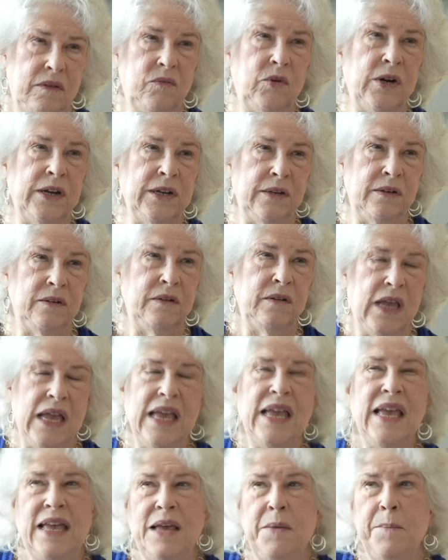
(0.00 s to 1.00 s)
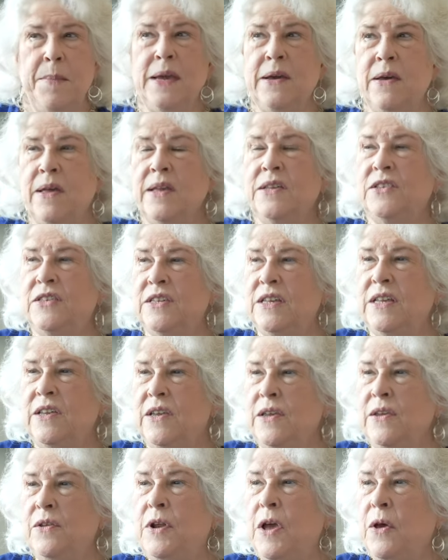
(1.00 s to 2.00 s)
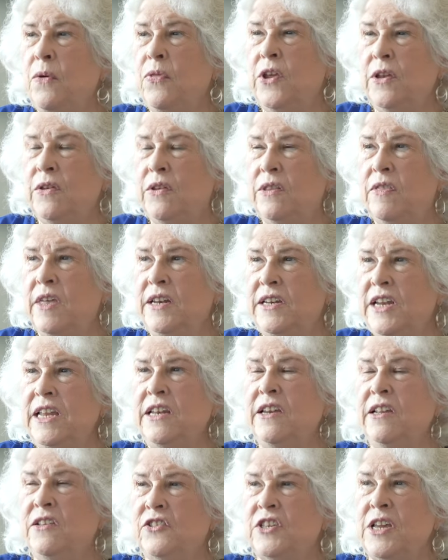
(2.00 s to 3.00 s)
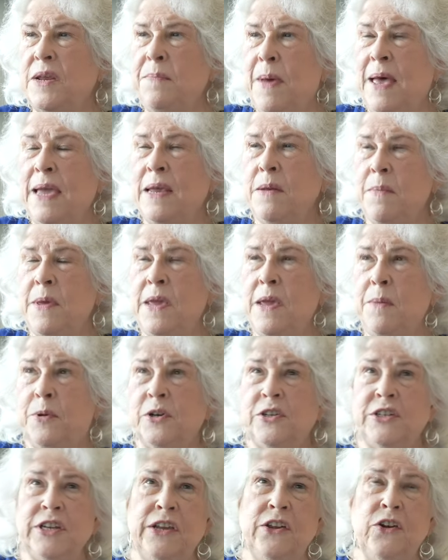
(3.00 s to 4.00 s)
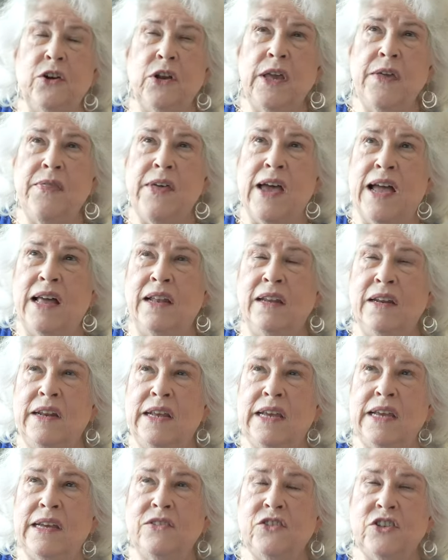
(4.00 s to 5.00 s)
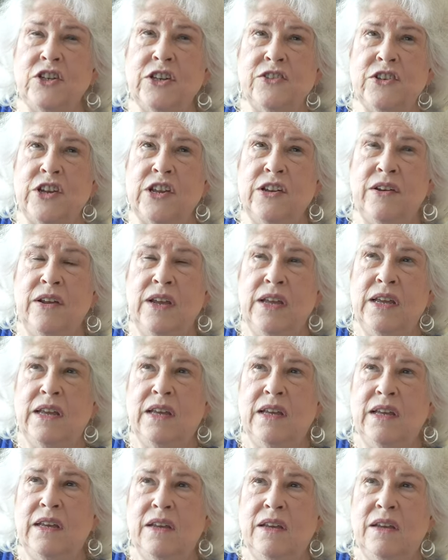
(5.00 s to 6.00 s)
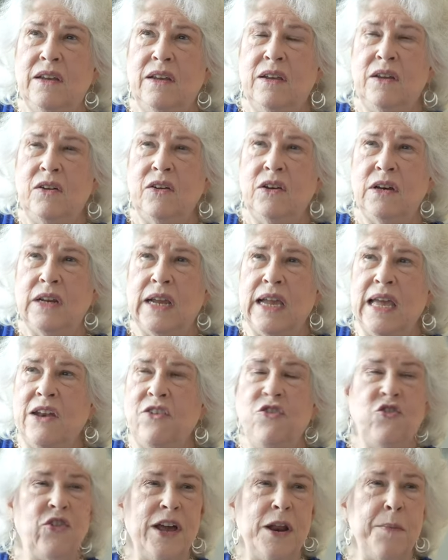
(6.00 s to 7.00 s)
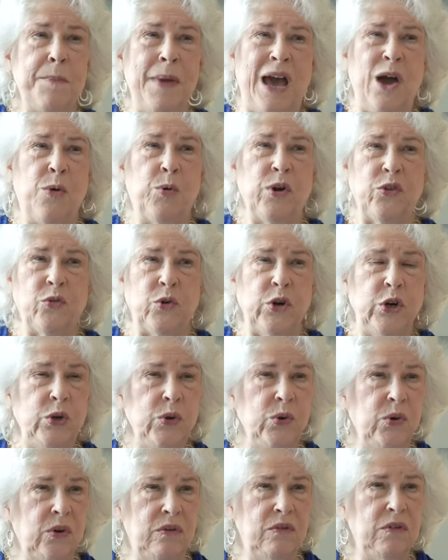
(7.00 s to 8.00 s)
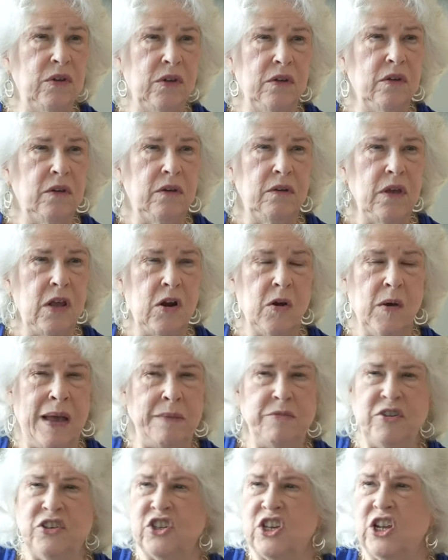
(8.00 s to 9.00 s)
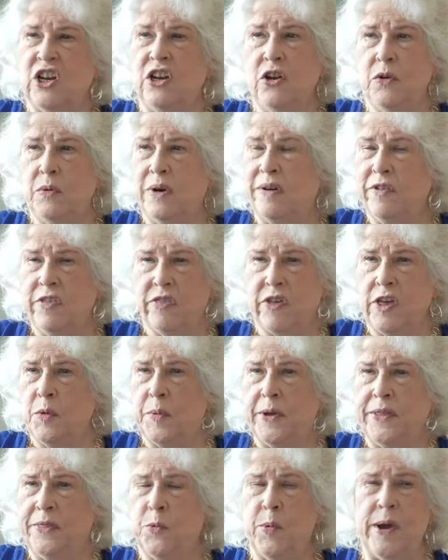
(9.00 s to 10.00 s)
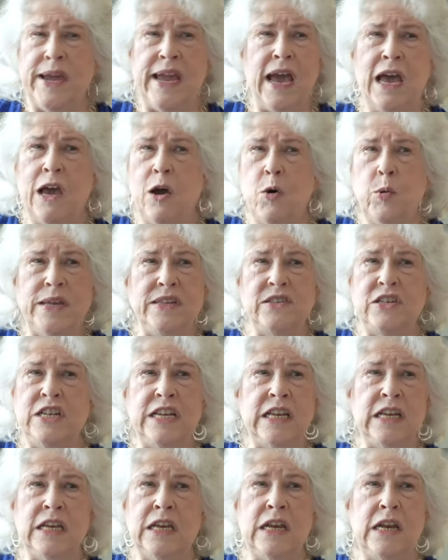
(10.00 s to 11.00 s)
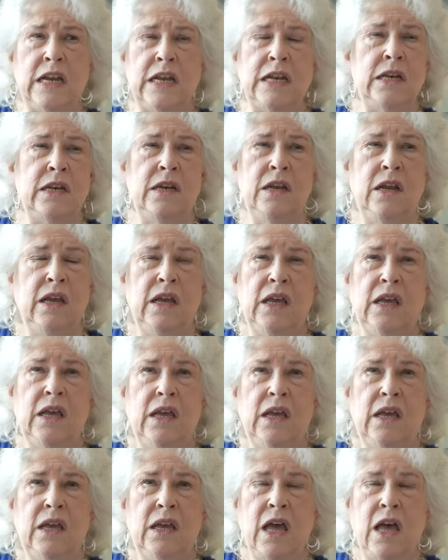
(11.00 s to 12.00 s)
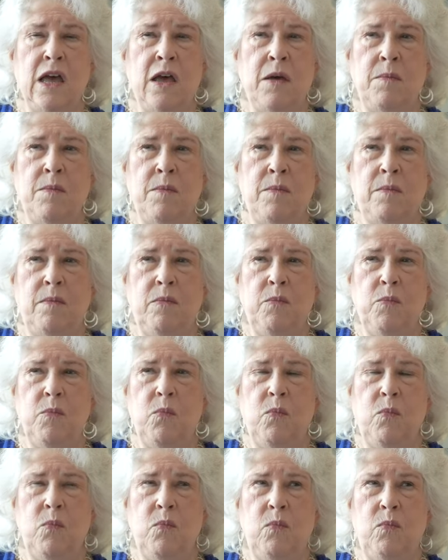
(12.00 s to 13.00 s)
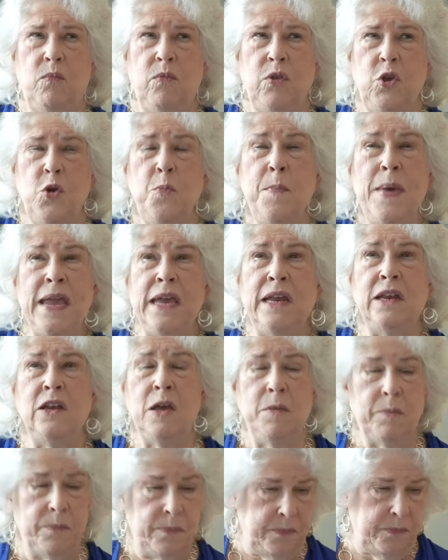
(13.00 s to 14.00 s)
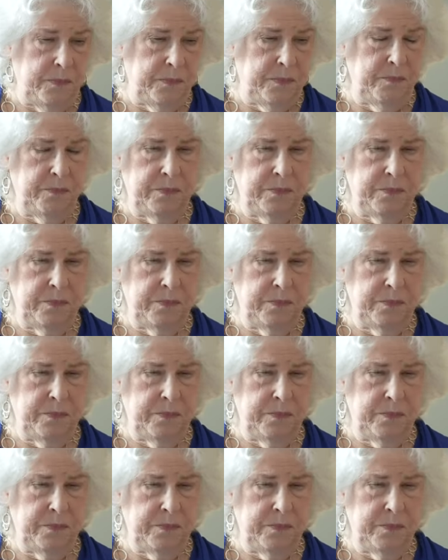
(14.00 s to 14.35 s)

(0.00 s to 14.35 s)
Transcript: Right. Because you know the the tendency might be, particularly the holidays, just to kind of try to power through. Right. You know, I'm just going to do everything by the way I always did, and um, you may end up